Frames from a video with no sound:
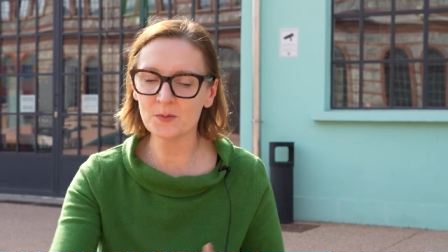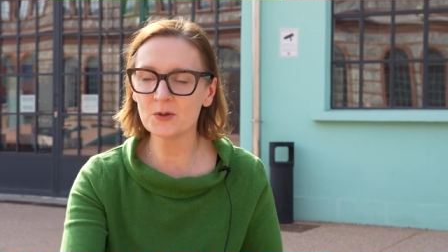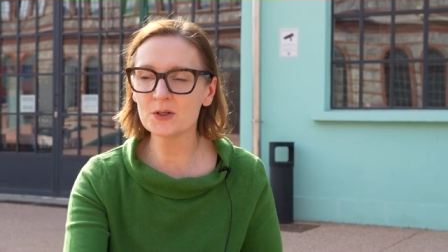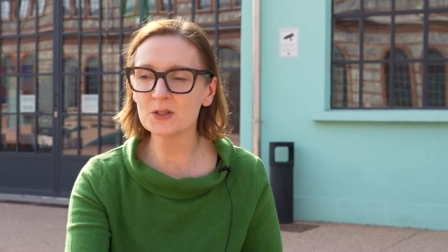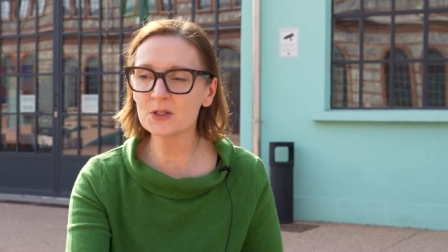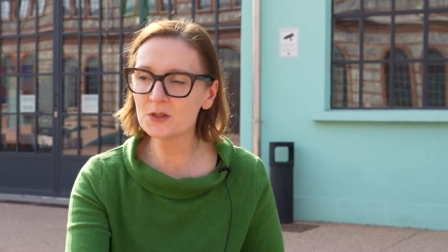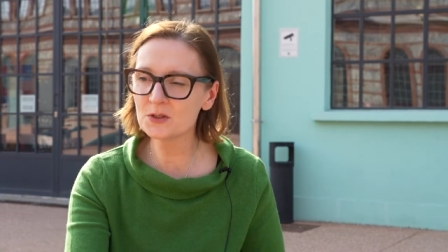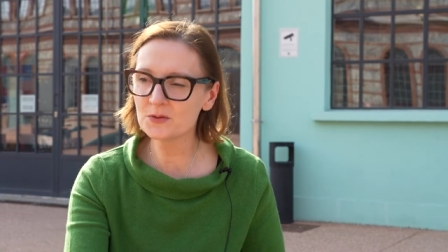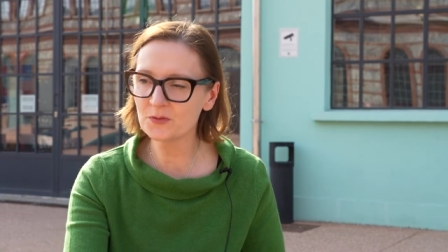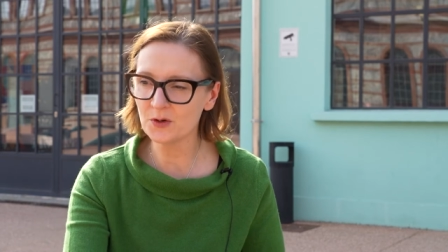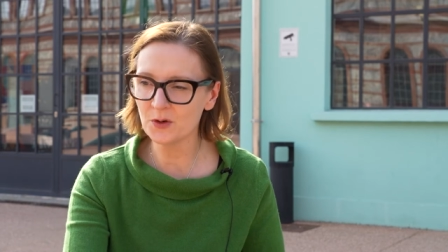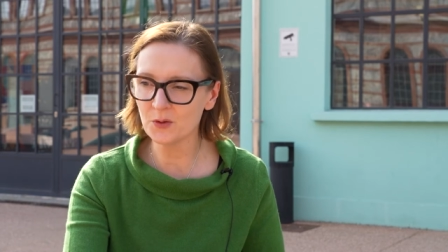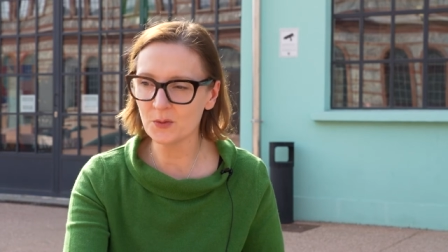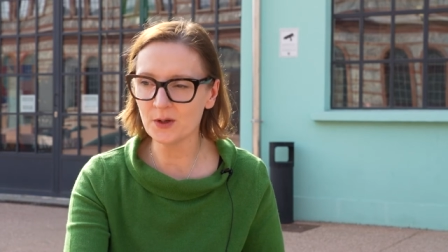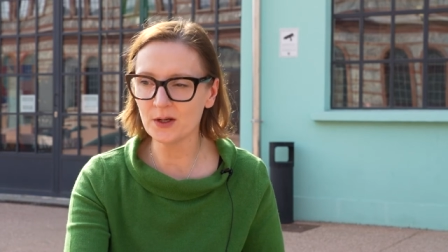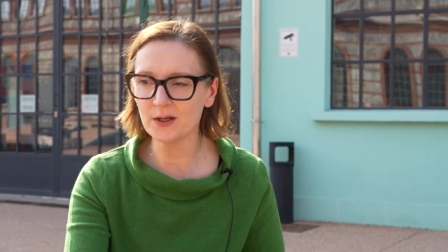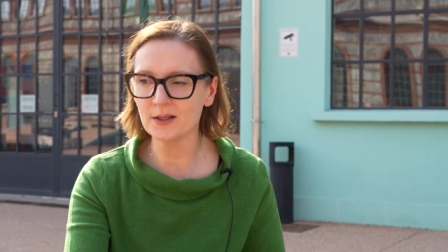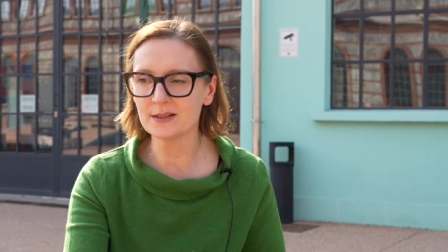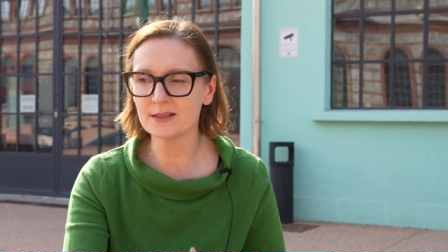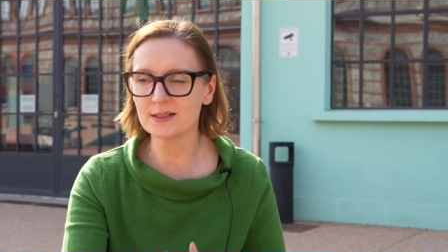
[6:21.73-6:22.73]
produce for a
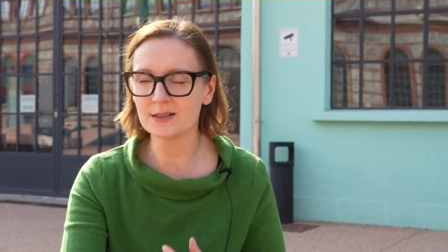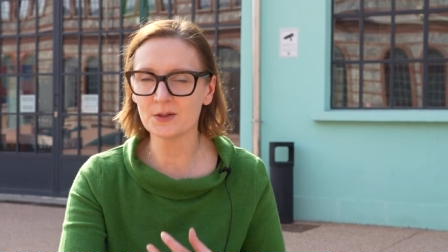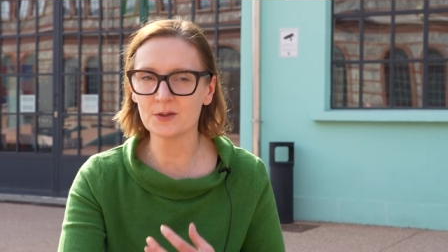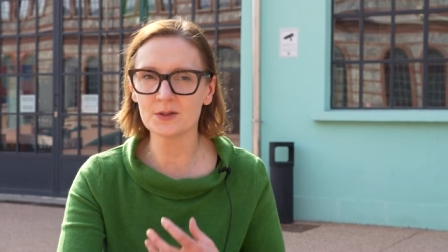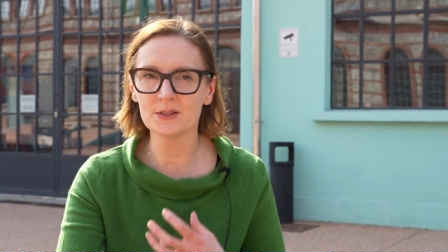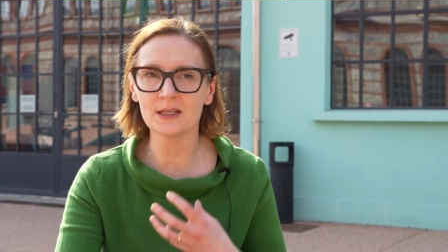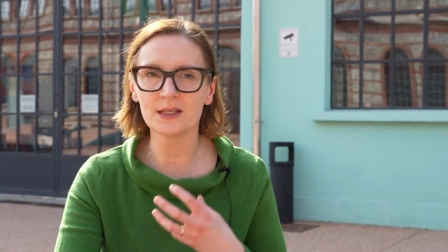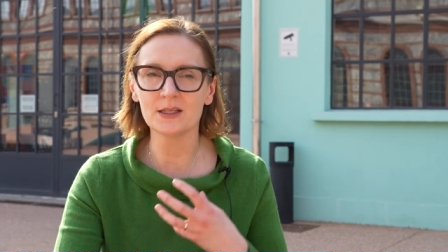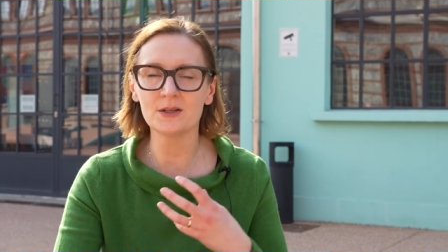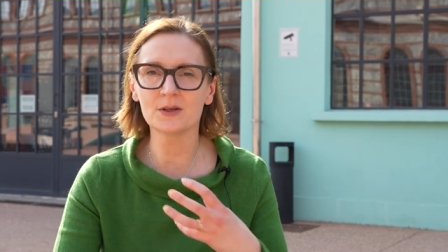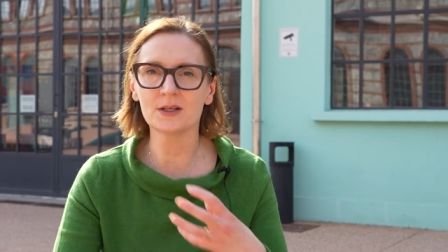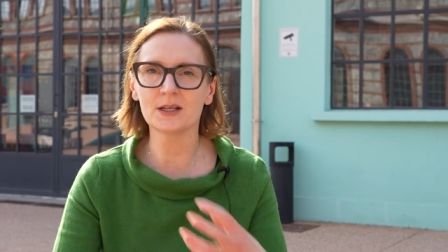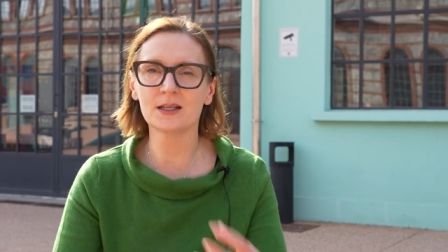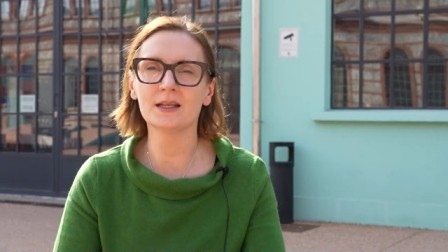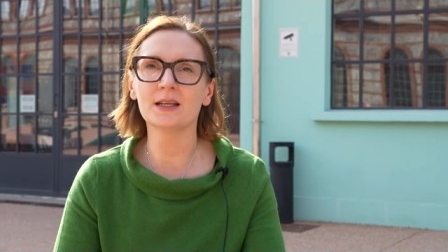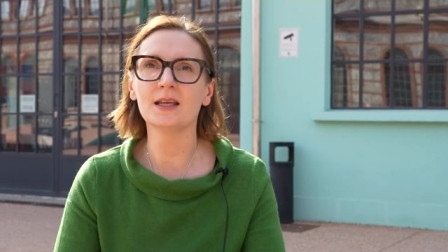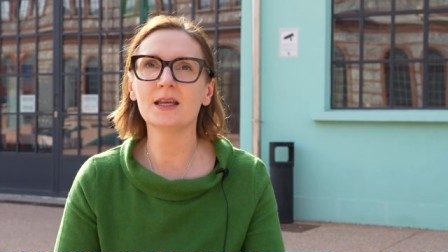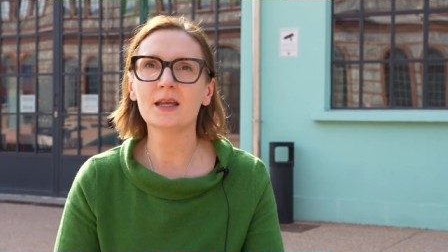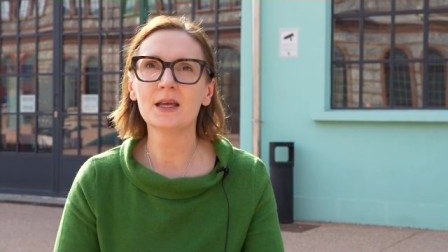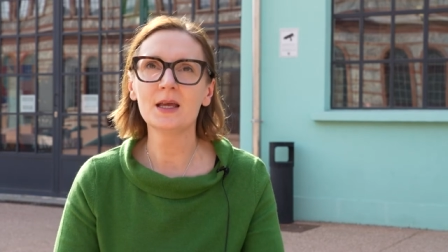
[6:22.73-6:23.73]
while, so that you
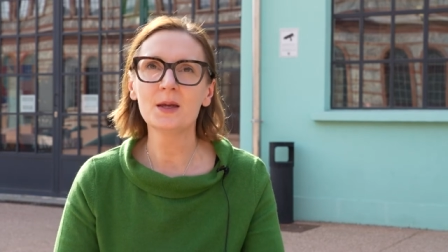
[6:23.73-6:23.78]
can